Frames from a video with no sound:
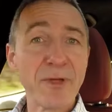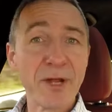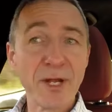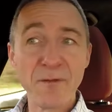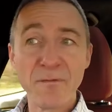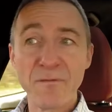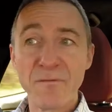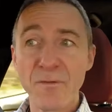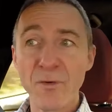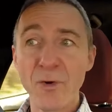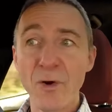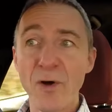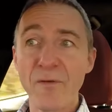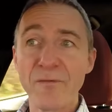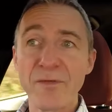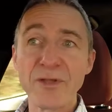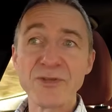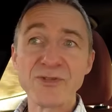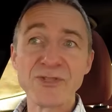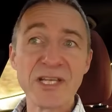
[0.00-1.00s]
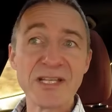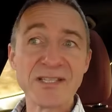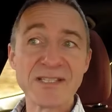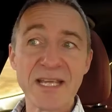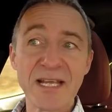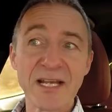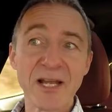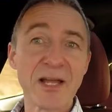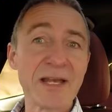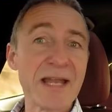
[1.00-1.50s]
34 the
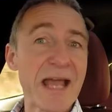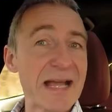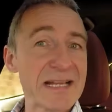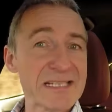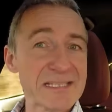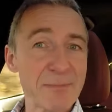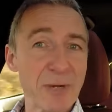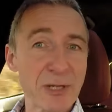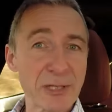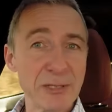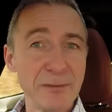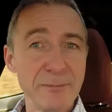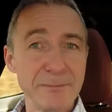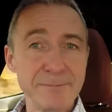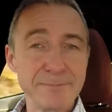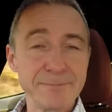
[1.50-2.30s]
GT line S model.